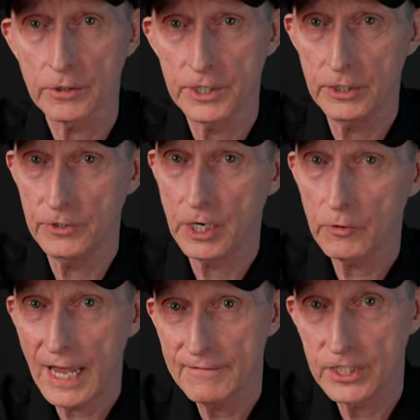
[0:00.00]
that you
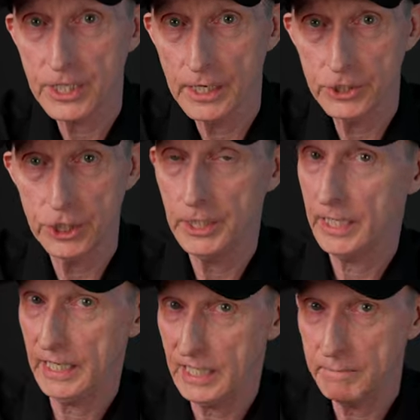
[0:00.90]
don't have it touching
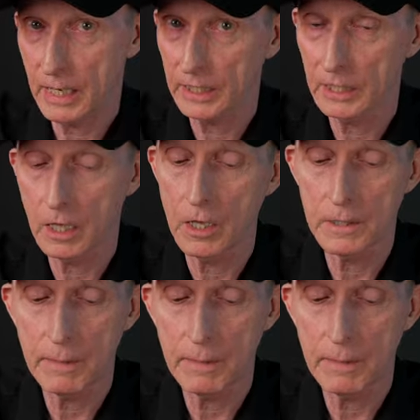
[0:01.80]
any metal on the